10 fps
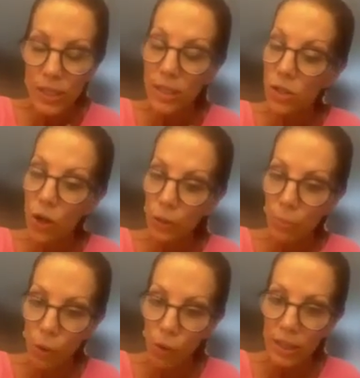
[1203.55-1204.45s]
It's called a
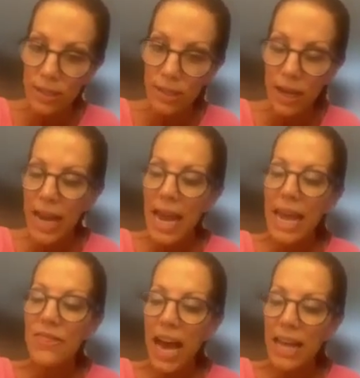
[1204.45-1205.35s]
bolus.
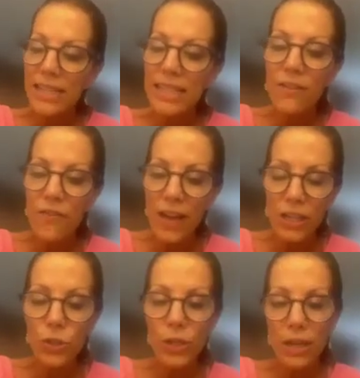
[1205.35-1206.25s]
And that's the
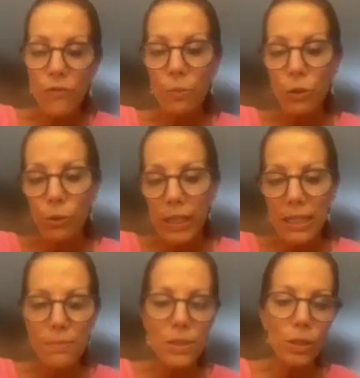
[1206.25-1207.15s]
effect you get from
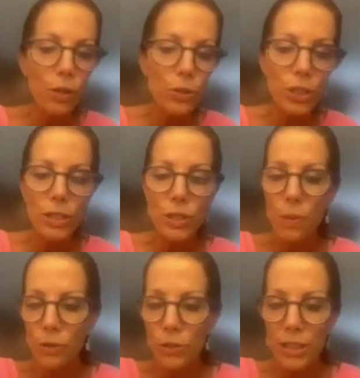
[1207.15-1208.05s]
creams, lotions,
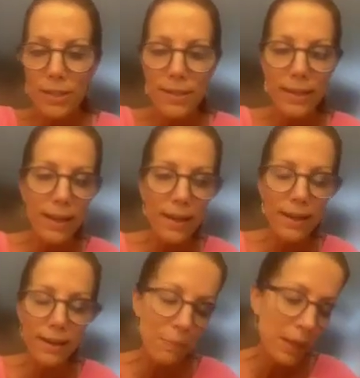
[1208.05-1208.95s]
potions,
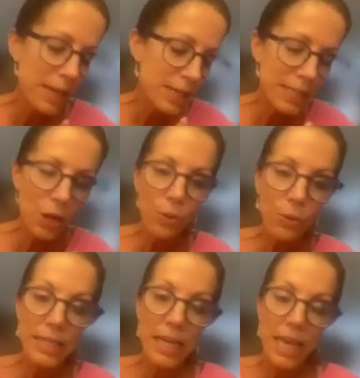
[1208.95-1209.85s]

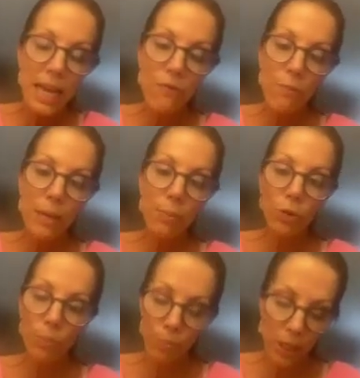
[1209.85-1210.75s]
deodorants. If people
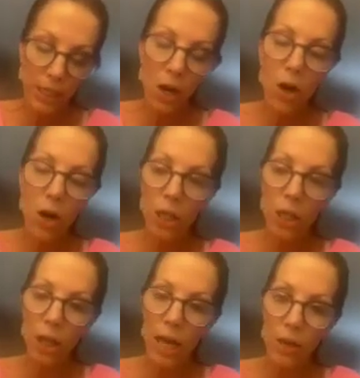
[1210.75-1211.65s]
are putting on a
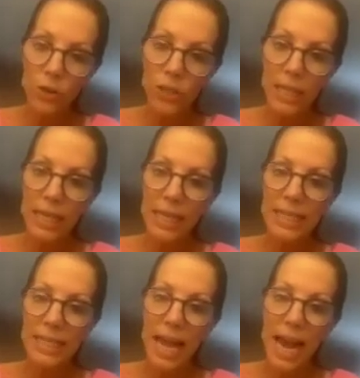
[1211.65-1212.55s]
lot on their skin, it's
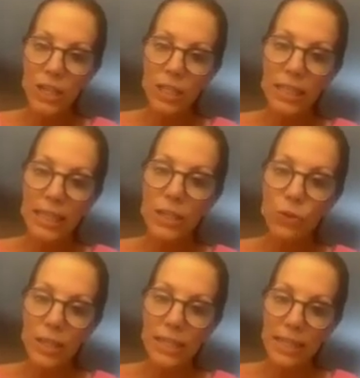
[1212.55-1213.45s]
actually
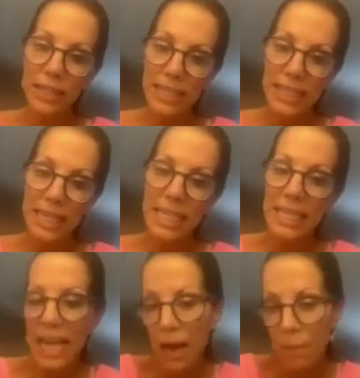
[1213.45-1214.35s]
increasing the skin
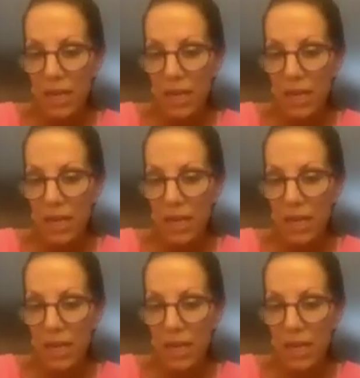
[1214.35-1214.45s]
depth.